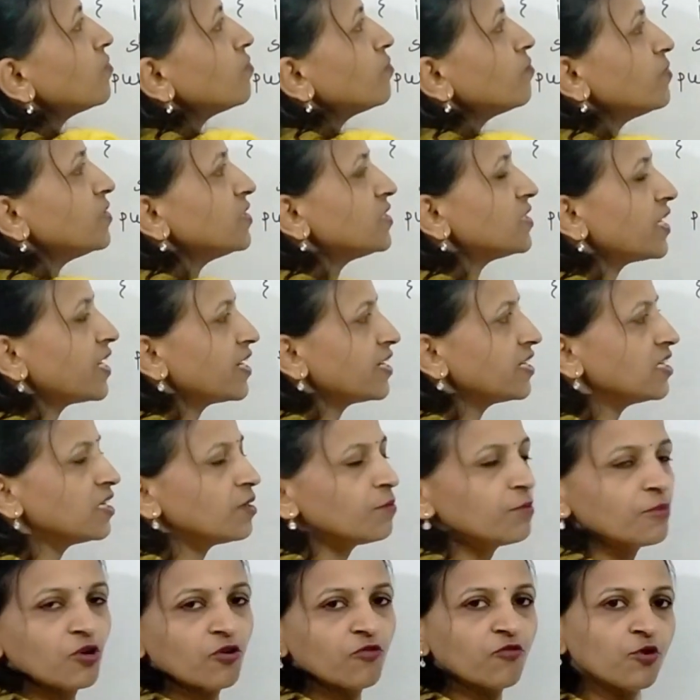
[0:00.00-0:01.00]
Means any
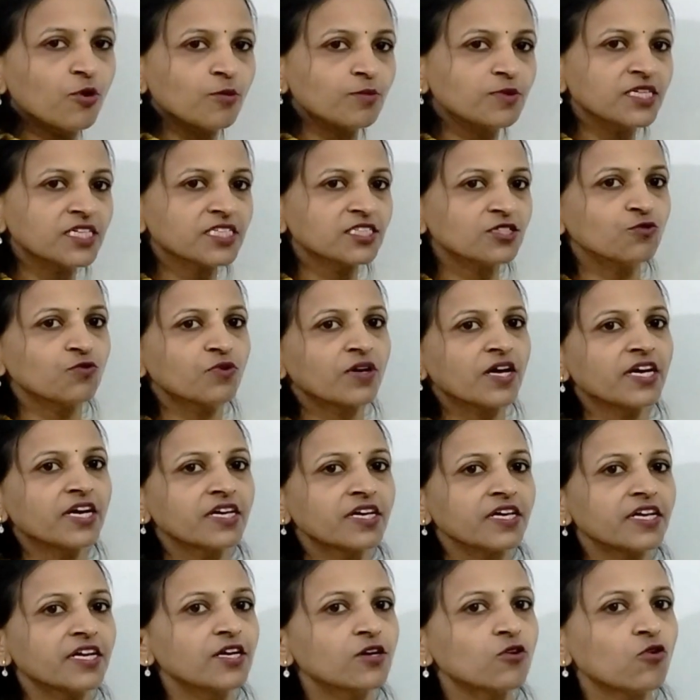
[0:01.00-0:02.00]
number of objects you can
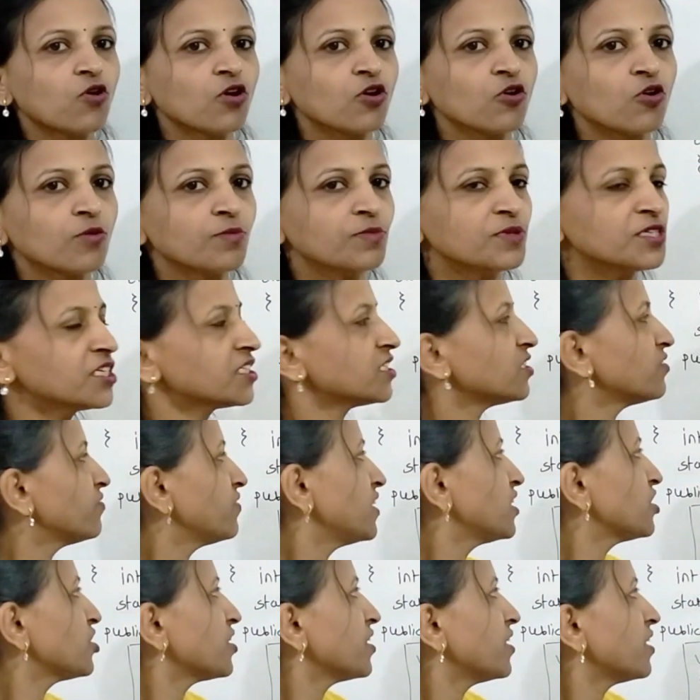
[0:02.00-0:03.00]
create, all objects
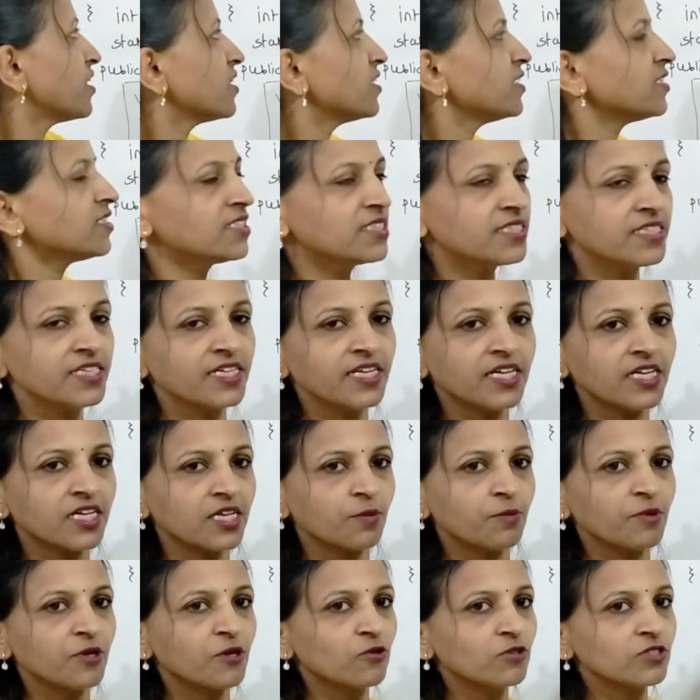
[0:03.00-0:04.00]
will share this
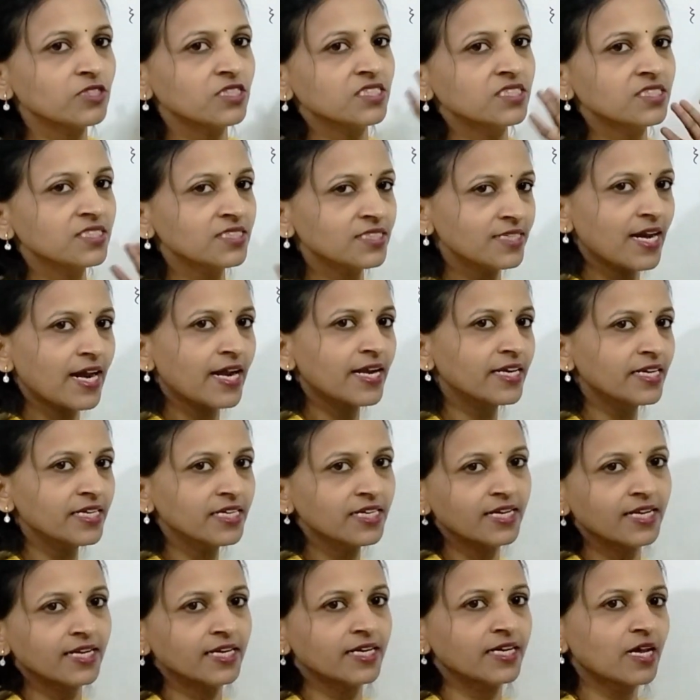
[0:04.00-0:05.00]
CNT because this is
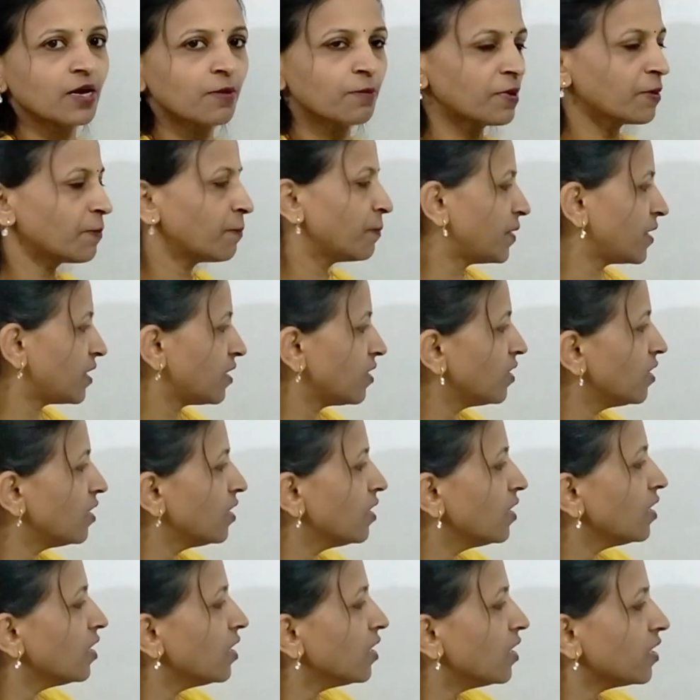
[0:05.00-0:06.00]
static data member.
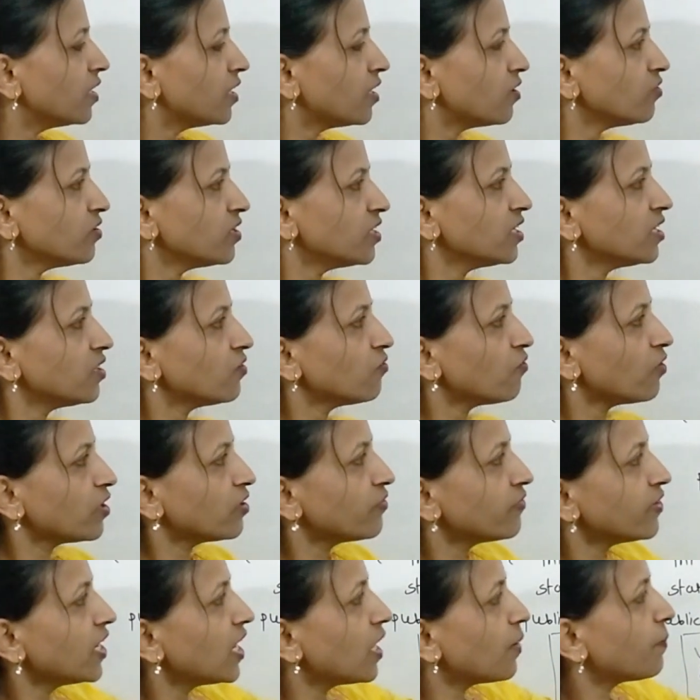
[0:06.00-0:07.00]
Now here
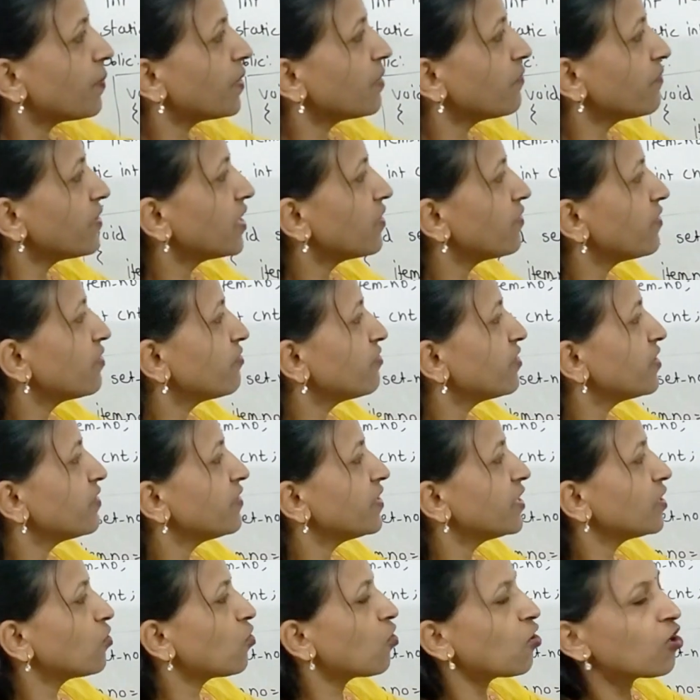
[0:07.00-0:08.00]
what will happen, whenever we
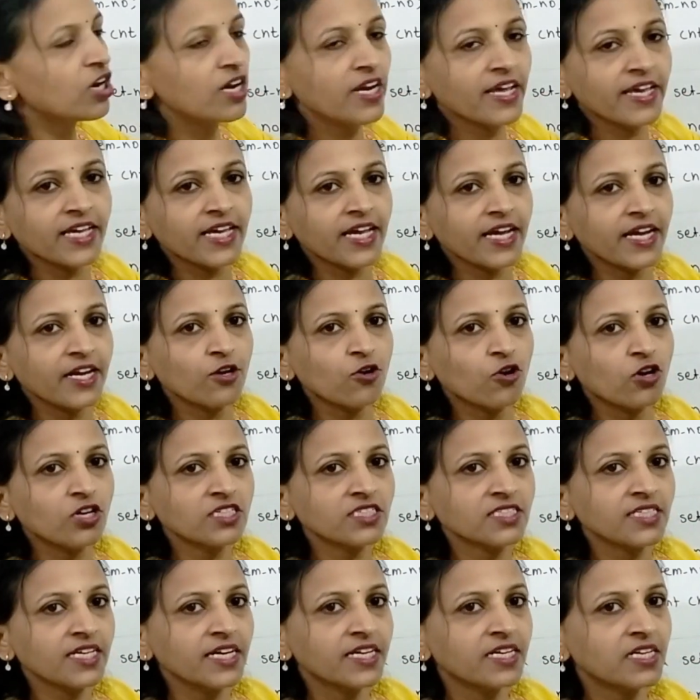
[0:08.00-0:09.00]
will call like a dot
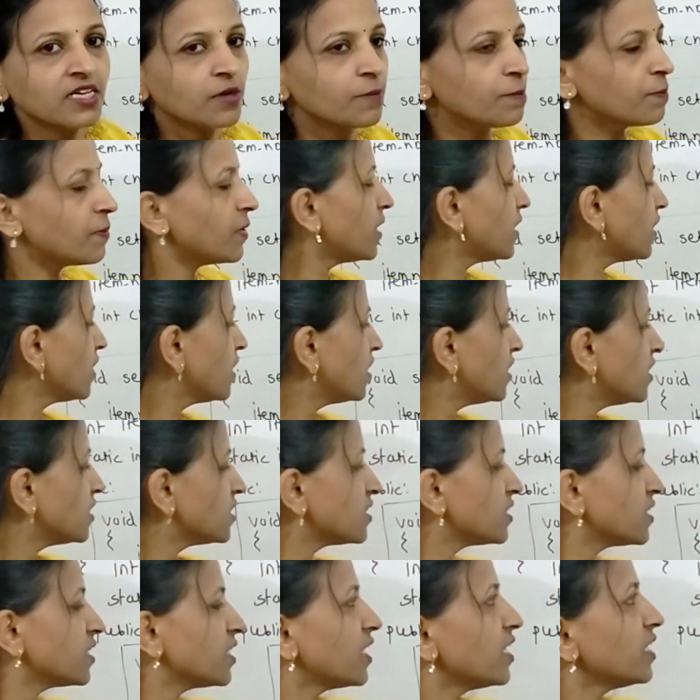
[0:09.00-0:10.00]
set number,
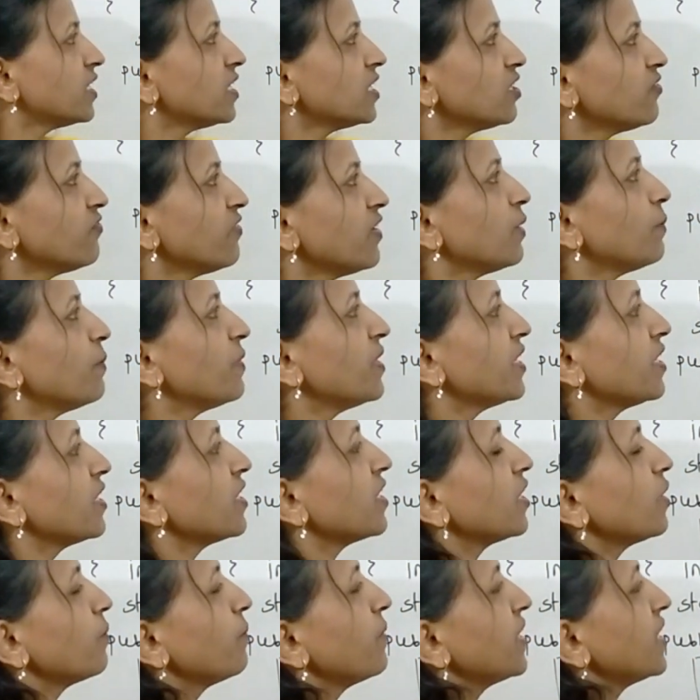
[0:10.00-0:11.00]
CNT will be
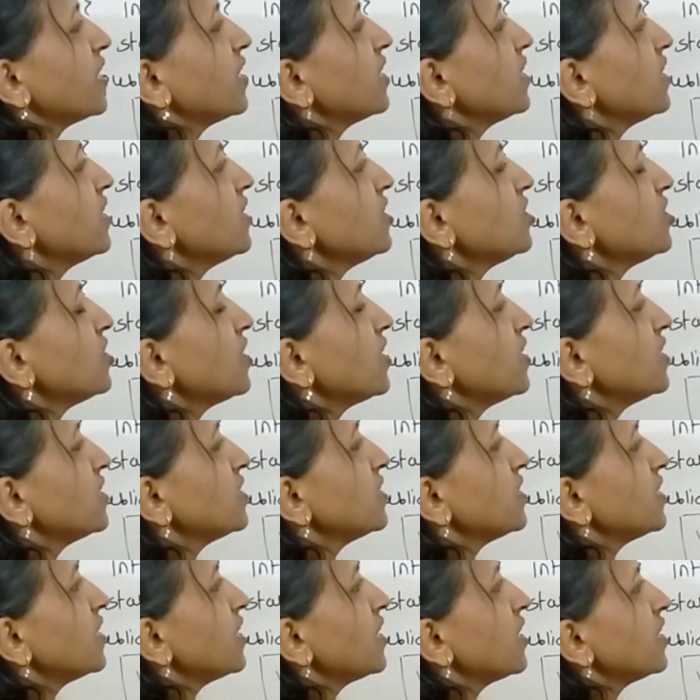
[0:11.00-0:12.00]
incremented. Initially
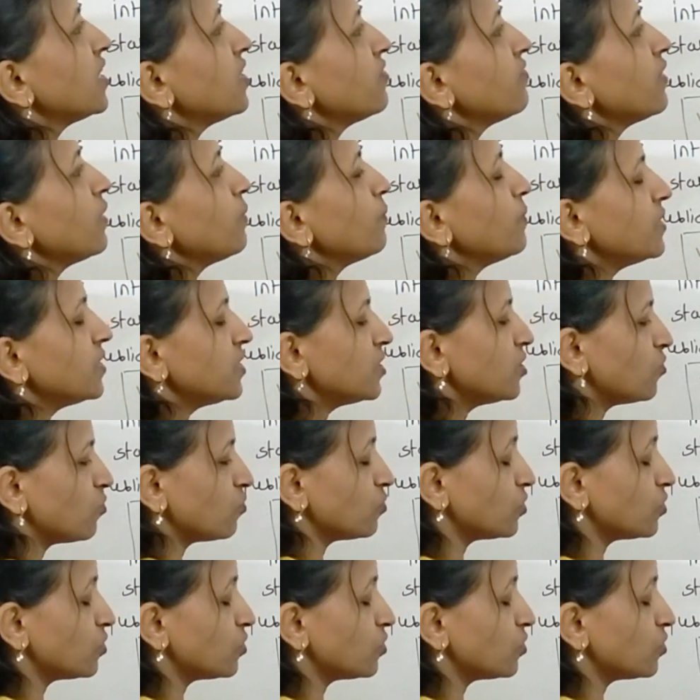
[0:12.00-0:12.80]
CNT will be 0.